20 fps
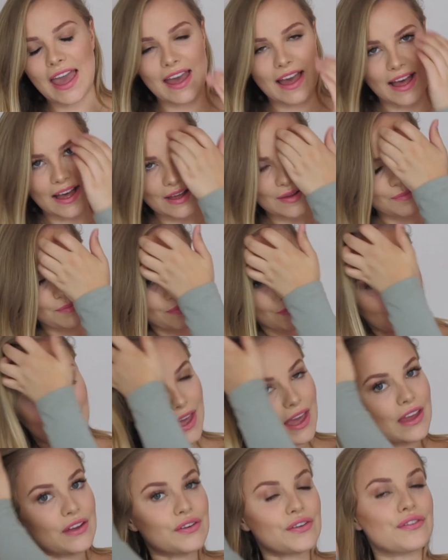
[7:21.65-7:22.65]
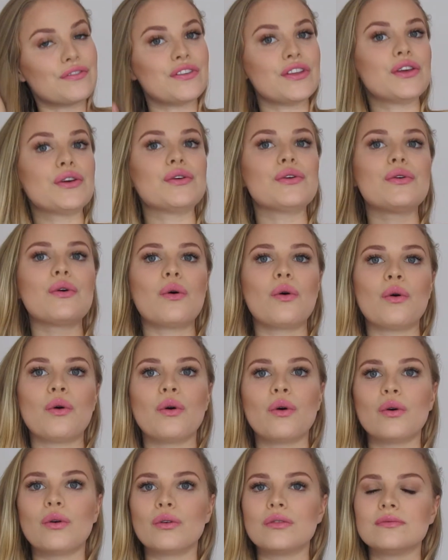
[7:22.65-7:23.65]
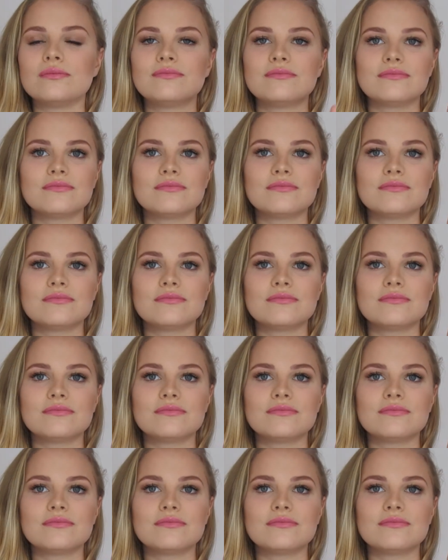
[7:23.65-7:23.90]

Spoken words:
a review or